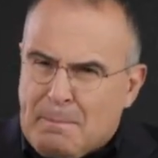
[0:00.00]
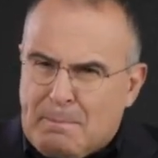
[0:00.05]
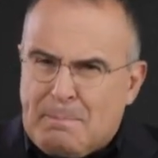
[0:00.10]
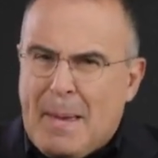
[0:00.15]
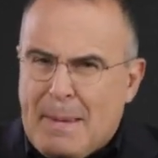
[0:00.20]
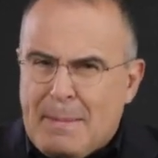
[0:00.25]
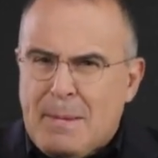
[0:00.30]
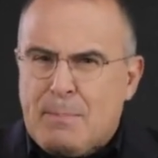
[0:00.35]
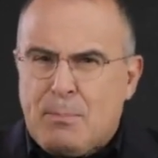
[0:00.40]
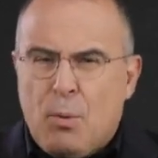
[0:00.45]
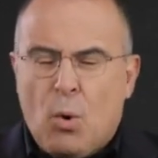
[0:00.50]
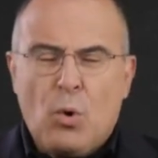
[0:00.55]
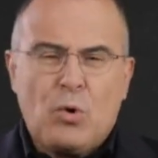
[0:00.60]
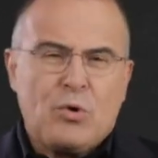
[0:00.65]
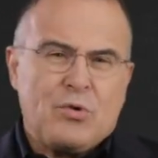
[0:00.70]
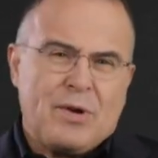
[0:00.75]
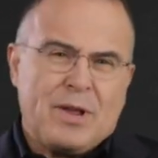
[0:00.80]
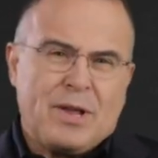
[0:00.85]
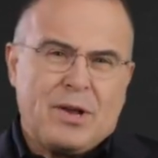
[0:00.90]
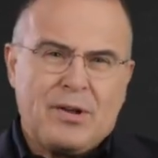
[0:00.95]
maybe
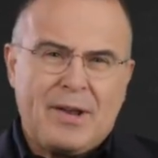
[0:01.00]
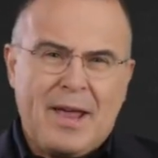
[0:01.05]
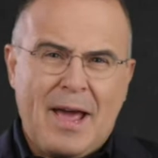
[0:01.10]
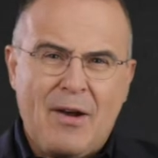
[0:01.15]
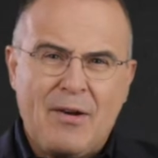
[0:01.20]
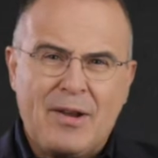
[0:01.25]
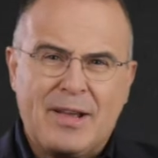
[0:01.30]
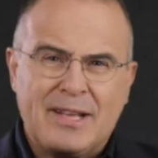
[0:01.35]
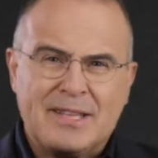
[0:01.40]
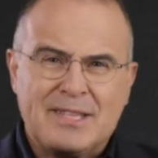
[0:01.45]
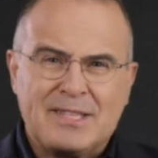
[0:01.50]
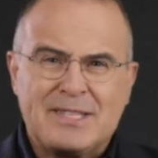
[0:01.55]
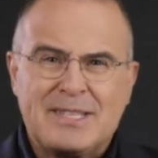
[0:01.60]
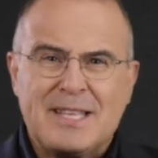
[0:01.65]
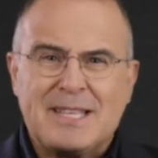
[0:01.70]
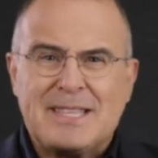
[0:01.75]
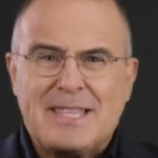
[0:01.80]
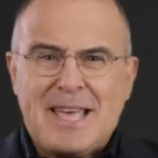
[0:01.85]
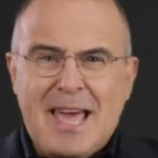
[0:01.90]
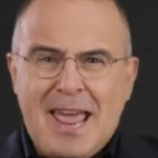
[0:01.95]
bordering on arrogance,
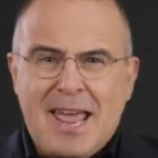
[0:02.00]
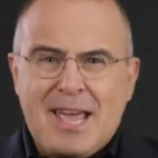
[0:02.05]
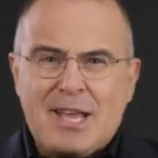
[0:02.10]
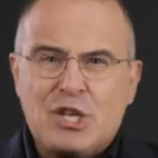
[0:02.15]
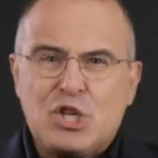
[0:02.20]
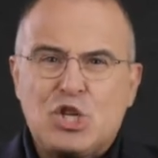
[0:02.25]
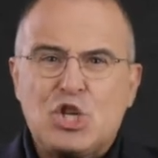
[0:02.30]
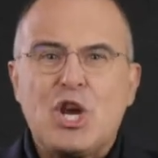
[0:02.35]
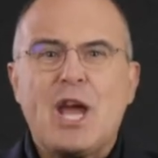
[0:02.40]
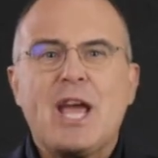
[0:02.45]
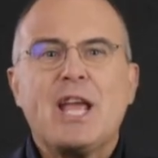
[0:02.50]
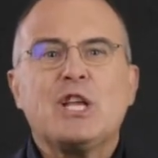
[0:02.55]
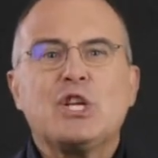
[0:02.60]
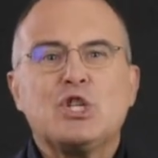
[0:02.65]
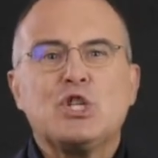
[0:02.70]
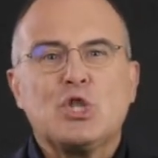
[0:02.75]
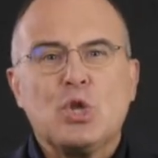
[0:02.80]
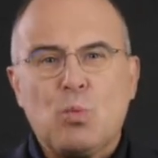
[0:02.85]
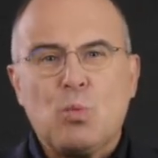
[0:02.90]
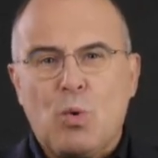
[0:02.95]
that they can
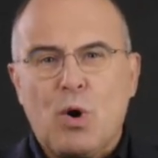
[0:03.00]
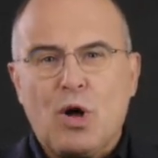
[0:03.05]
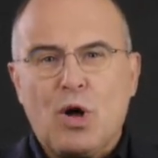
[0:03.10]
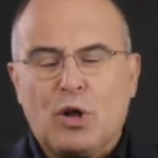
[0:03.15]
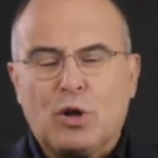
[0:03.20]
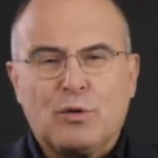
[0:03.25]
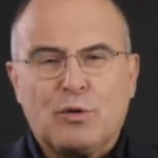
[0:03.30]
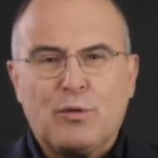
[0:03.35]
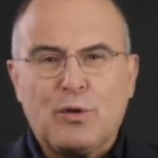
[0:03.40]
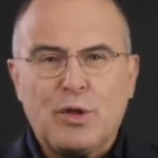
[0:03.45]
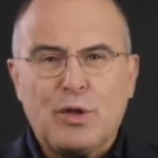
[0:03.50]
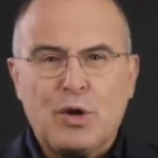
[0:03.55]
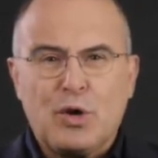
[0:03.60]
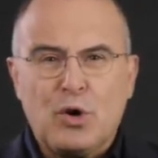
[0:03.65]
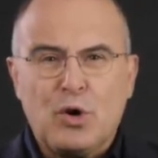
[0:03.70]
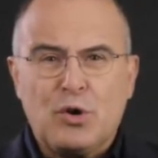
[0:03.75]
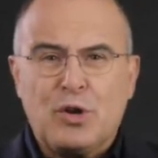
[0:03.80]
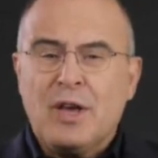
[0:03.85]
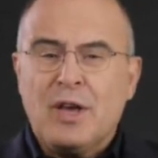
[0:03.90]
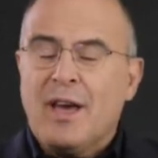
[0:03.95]
change the world for the
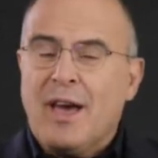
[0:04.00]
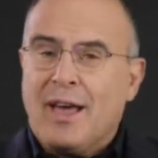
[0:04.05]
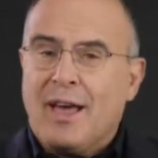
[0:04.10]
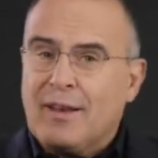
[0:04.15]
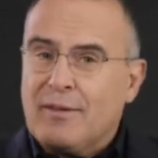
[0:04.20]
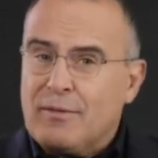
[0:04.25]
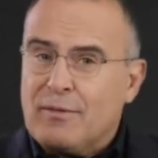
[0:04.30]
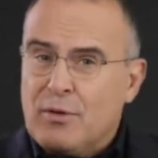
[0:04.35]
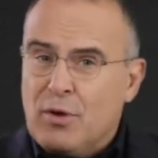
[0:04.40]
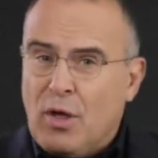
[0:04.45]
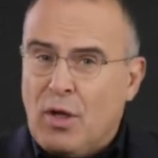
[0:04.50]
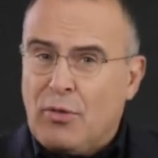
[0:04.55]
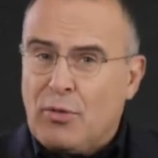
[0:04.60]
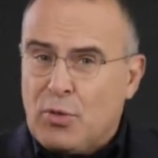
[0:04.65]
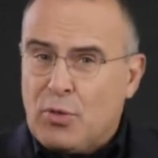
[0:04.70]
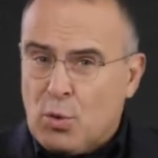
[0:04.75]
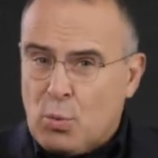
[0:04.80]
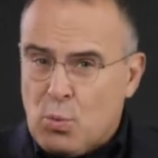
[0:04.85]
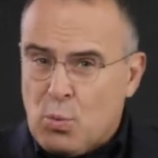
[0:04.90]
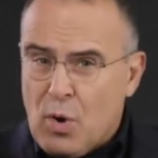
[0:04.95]
good. And if
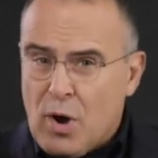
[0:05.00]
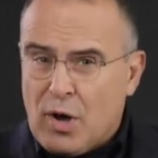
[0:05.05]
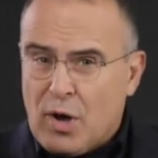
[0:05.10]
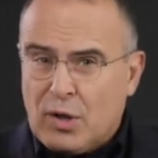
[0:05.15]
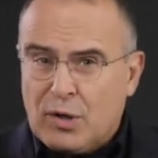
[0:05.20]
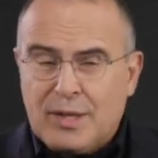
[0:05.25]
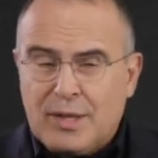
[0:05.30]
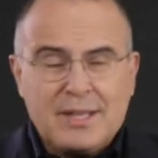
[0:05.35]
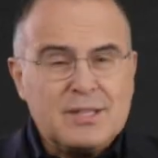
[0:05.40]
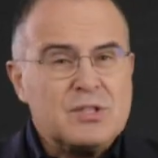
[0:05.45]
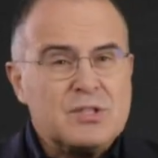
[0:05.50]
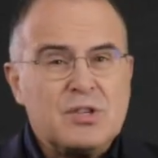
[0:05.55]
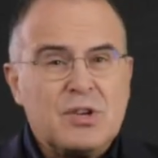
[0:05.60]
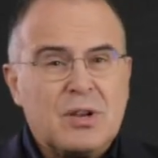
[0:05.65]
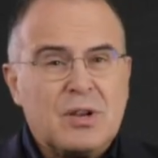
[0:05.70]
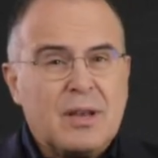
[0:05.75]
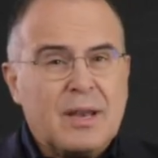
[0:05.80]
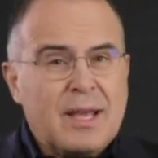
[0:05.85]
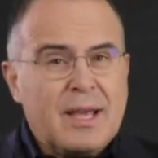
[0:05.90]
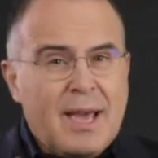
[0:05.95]
not the world, then
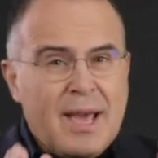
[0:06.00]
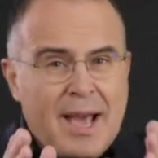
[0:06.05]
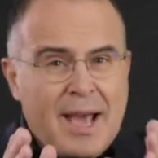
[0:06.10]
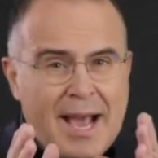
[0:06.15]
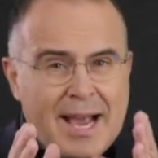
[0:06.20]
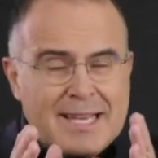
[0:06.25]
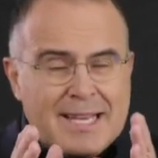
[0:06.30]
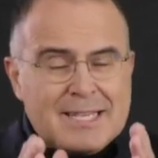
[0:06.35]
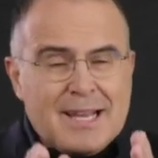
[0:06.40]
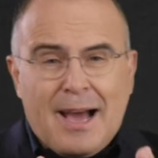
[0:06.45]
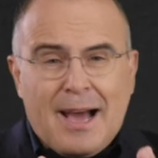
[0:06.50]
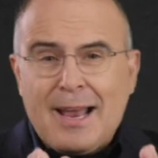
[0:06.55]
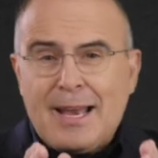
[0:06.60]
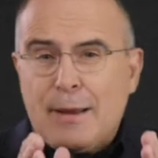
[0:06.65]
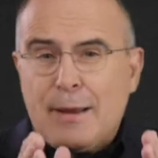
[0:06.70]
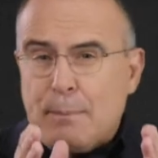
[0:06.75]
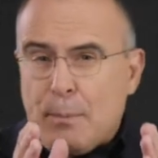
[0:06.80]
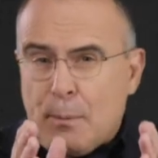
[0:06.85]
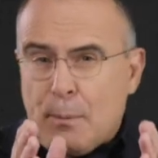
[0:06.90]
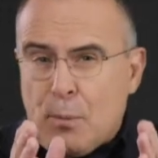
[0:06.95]
certainly a
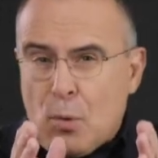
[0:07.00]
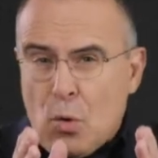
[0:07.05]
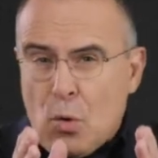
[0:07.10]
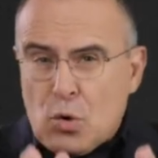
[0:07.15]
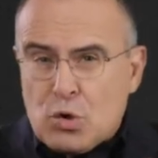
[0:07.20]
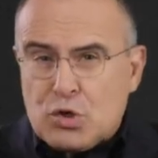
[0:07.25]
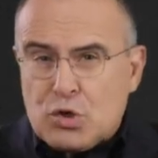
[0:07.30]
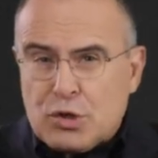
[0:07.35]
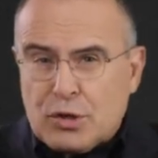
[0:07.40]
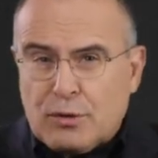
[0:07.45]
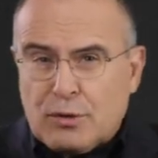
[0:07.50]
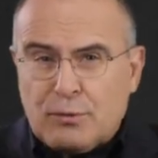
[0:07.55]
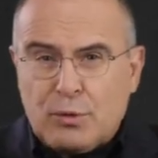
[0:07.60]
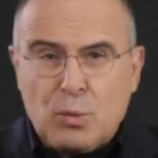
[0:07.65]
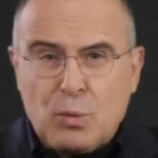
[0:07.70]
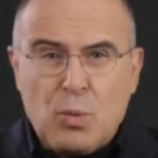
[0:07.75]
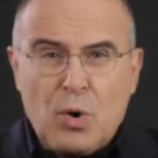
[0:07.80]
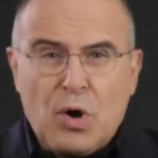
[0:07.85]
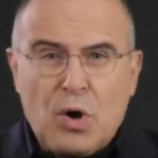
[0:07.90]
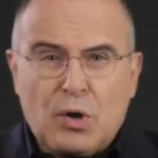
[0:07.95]
tiny proportion of
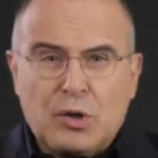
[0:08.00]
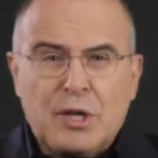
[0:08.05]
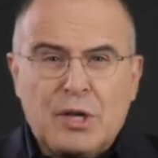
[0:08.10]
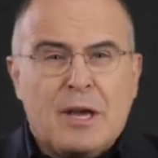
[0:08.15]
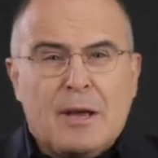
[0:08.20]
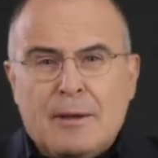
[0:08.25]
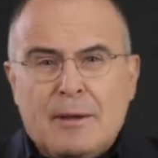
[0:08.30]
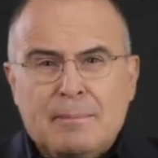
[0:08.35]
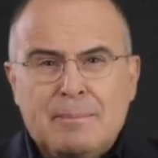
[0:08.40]
the world.